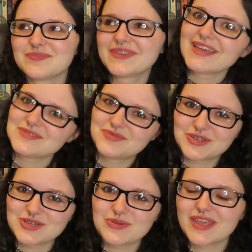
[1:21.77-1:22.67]
Yes, if
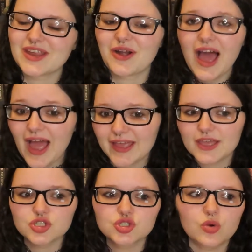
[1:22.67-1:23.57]
you're new here, I
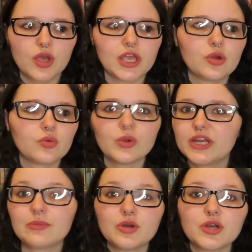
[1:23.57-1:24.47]
enjoy
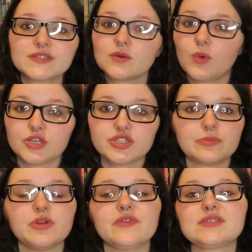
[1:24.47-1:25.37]
reading books and watching
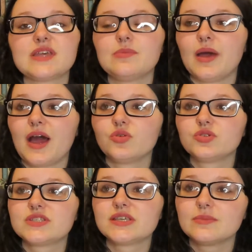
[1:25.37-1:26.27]
movies
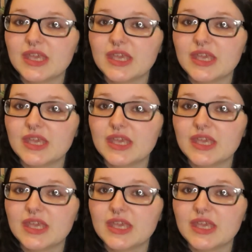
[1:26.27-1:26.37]
about